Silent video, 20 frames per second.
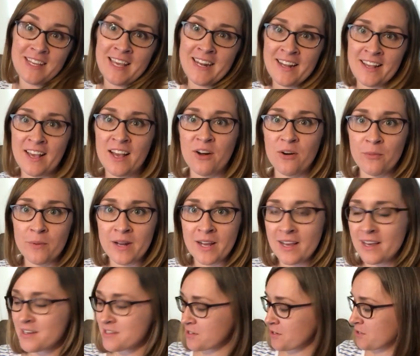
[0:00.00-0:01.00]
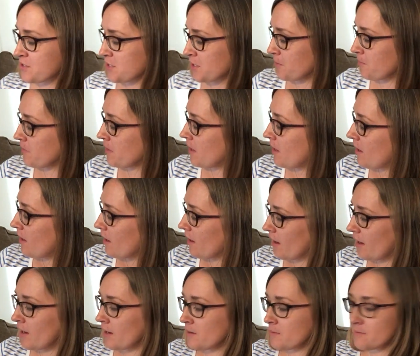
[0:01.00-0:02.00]
getting out when I ask her
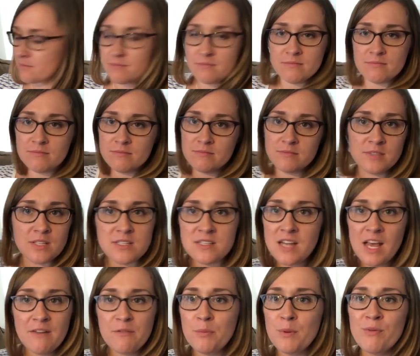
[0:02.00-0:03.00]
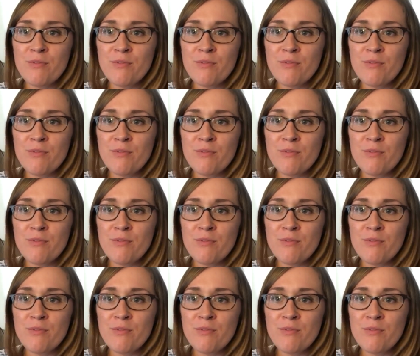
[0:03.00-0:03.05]
to. Doesn't have to